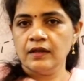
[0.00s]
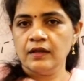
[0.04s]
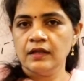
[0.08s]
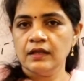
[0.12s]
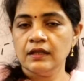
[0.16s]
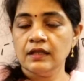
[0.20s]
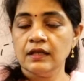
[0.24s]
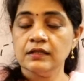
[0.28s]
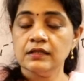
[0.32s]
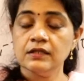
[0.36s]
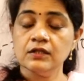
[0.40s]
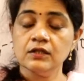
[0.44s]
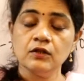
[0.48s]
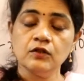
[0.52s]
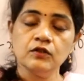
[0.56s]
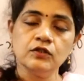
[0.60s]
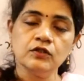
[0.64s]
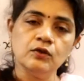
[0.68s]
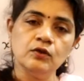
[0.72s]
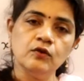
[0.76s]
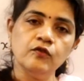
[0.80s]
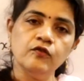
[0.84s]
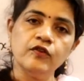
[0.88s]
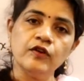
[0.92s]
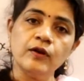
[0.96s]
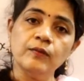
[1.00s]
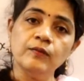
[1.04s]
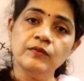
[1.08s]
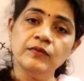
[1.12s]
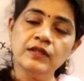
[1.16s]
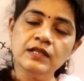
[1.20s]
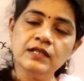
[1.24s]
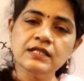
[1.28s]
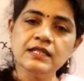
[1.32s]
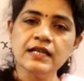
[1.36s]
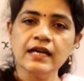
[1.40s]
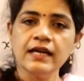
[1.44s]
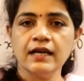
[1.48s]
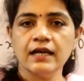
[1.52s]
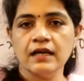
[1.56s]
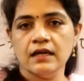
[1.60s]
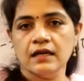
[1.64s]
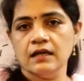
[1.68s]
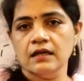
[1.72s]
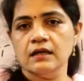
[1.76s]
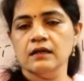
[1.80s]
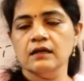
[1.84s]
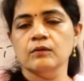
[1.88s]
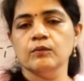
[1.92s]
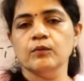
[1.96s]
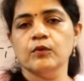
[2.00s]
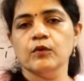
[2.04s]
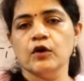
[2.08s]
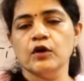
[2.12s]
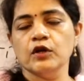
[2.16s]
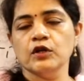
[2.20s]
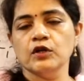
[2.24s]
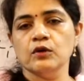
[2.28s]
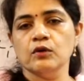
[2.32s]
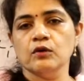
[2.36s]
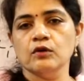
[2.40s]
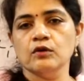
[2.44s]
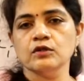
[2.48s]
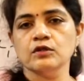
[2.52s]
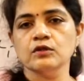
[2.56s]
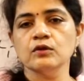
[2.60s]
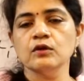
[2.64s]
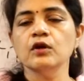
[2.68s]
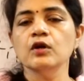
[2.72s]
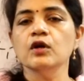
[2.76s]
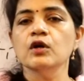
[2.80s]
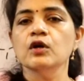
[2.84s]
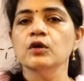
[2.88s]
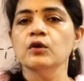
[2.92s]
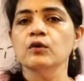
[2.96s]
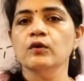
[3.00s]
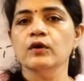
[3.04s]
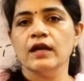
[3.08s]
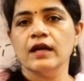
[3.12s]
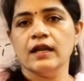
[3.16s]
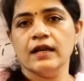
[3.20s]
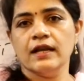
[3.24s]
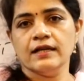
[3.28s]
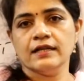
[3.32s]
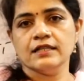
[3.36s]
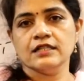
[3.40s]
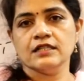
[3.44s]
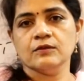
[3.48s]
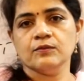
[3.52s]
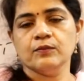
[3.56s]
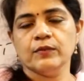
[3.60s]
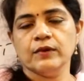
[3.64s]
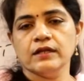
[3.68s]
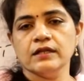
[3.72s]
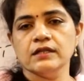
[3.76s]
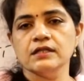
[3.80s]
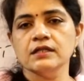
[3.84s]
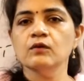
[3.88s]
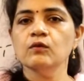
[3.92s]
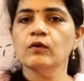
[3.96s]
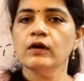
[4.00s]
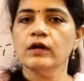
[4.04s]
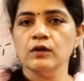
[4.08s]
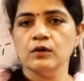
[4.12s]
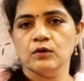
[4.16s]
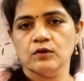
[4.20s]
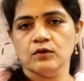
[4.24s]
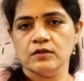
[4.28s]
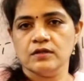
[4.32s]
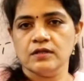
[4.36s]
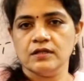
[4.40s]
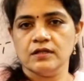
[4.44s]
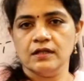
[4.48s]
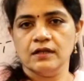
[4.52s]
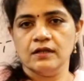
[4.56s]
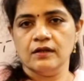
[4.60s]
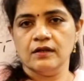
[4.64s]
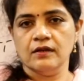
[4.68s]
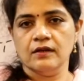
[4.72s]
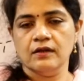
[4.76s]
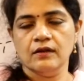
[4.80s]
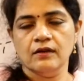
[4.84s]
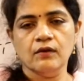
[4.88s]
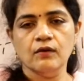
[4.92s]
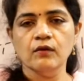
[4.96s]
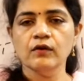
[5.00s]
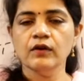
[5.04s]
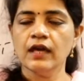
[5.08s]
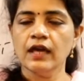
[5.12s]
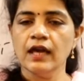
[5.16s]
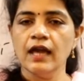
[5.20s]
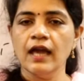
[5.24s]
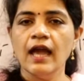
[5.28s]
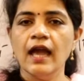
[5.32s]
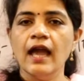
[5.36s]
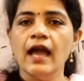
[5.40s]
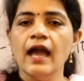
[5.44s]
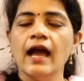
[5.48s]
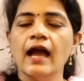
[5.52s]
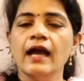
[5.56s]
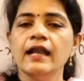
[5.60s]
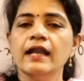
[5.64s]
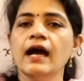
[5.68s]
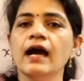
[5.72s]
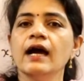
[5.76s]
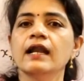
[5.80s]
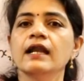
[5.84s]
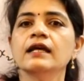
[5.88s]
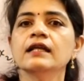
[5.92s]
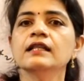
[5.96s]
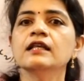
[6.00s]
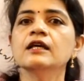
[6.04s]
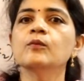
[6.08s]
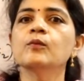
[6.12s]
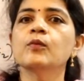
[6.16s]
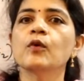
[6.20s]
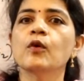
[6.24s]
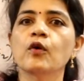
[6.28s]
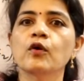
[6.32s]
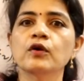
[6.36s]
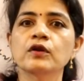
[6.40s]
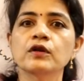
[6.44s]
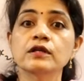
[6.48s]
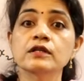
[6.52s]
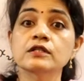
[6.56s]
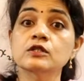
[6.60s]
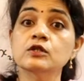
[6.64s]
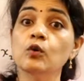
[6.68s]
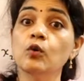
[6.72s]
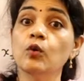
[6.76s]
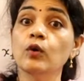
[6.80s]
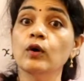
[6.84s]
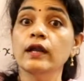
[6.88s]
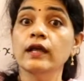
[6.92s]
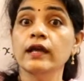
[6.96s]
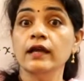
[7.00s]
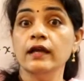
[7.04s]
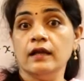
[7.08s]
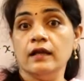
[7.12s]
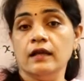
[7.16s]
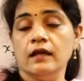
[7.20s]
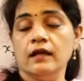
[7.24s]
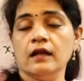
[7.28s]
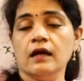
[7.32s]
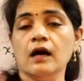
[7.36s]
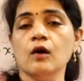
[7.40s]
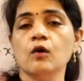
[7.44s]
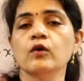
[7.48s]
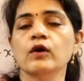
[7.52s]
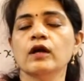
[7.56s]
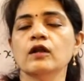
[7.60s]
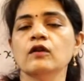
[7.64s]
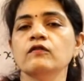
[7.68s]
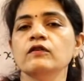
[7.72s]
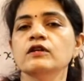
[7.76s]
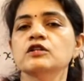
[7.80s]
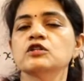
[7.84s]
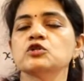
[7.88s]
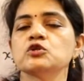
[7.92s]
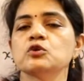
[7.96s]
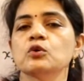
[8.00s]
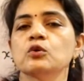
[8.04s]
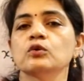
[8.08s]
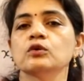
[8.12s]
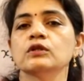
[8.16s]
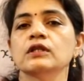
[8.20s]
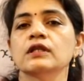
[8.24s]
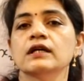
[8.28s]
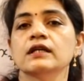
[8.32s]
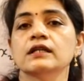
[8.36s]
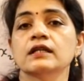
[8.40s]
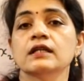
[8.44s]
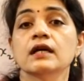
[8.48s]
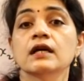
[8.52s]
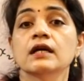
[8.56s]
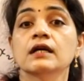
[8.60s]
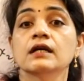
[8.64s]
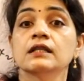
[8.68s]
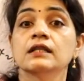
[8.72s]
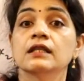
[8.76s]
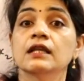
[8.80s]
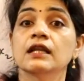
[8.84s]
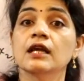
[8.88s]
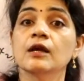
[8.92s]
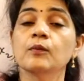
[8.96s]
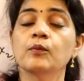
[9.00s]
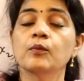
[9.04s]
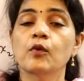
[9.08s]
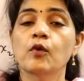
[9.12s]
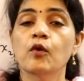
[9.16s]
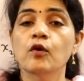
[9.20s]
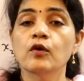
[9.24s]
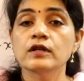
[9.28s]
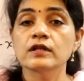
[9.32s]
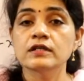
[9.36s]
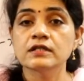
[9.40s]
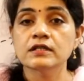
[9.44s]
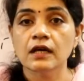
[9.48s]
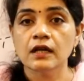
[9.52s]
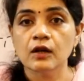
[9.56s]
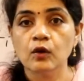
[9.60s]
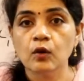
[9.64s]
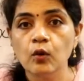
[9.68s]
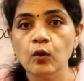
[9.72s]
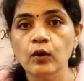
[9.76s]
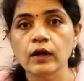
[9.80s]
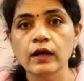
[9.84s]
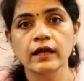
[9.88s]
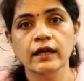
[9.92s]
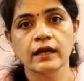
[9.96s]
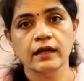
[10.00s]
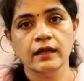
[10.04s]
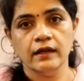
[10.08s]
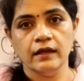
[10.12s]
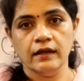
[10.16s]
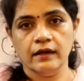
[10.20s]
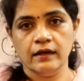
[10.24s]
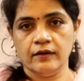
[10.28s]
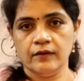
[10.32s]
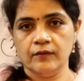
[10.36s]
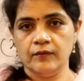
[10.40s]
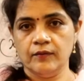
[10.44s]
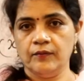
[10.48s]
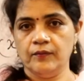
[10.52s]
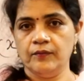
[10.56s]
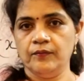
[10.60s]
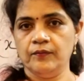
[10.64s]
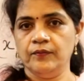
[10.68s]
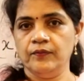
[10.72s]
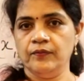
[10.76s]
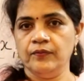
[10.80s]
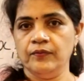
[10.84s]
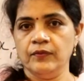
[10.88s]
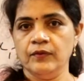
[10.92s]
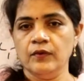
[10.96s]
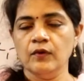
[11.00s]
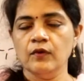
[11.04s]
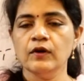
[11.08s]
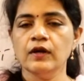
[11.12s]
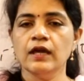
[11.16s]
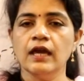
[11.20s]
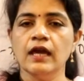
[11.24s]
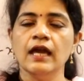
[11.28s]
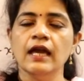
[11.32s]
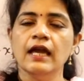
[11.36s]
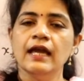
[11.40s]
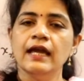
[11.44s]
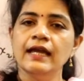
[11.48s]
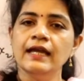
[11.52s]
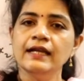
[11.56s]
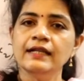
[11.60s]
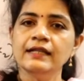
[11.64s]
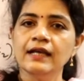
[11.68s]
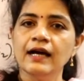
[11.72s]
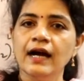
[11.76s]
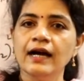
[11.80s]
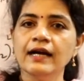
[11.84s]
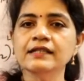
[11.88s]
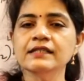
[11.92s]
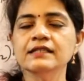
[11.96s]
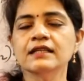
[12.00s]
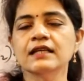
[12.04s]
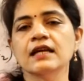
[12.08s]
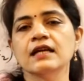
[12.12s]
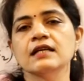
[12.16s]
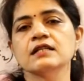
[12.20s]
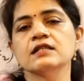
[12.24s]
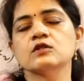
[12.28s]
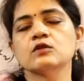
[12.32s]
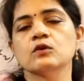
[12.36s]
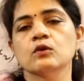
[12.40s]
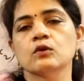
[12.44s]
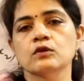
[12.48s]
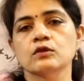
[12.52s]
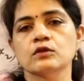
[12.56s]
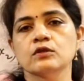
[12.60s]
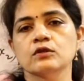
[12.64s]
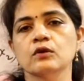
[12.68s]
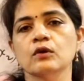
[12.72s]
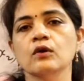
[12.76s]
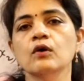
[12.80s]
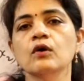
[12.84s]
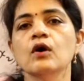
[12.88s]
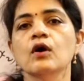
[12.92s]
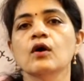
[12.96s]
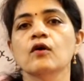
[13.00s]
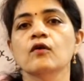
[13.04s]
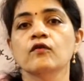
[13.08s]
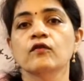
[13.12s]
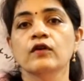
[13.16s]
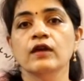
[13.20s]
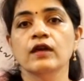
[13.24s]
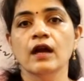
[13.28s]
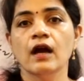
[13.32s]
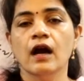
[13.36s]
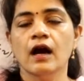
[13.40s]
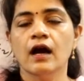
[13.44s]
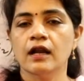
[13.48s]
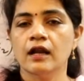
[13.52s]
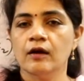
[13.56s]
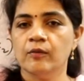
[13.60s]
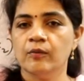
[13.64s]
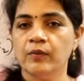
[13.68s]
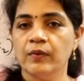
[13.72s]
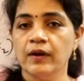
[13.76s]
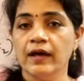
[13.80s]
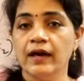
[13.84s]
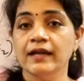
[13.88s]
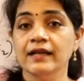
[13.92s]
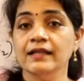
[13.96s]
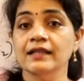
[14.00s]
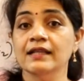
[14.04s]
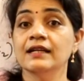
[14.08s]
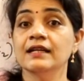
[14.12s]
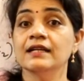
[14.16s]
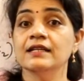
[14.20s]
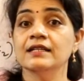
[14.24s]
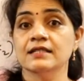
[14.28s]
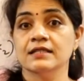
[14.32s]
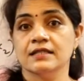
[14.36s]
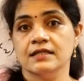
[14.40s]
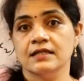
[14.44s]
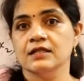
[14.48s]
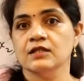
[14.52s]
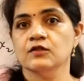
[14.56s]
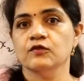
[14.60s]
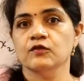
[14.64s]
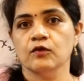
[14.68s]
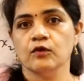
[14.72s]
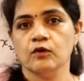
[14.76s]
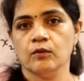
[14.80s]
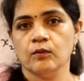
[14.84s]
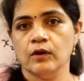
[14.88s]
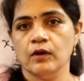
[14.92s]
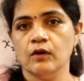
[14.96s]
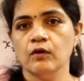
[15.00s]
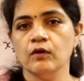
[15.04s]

That's so from this point also you can expect one question. Okay, and another point is collinear. How can we show that 3 points are collinear? Okay, in that case also we are applying the distance formula.